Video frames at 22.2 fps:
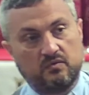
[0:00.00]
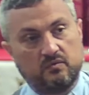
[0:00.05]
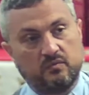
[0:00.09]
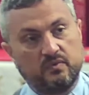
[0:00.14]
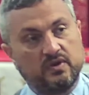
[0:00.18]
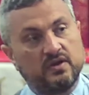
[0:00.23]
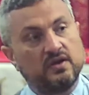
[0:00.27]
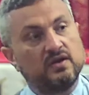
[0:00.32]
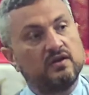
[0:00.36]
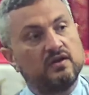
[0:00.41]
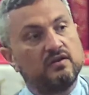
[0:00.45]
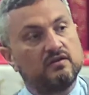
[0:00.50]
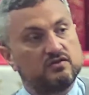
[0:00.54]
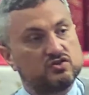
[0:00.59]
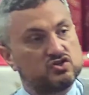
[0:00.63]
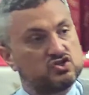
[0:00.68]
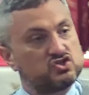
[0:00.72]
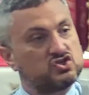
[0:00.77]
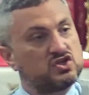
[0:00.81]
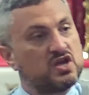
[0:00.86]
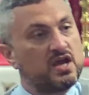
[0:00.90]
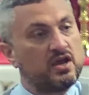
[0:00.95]
we're here to
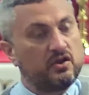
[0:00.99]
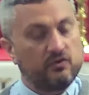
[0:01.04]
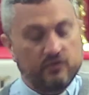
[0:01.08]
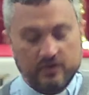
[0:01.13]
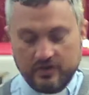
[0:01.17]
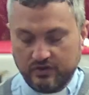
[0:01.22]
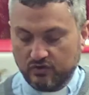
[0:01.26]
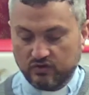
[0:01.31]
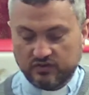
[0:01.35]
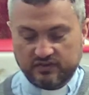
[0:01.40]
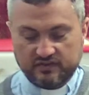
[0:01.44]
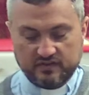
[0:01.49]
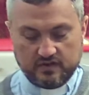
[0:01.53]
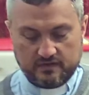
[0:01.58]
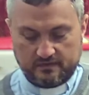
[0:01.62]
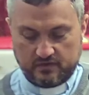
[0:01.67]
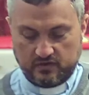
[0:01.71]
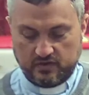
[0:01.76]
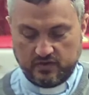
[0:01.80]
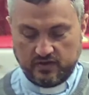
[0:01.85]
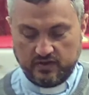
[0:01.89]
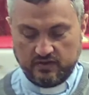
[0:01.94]
share in your
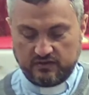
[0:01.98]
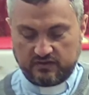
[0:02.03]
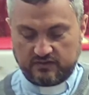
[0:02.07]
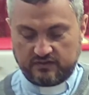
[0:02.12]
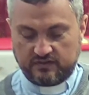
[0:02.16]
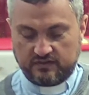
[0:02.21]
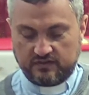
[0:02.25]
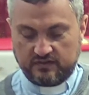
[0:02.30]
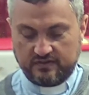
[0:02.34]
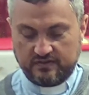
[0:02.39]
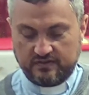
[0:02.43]
sufferings.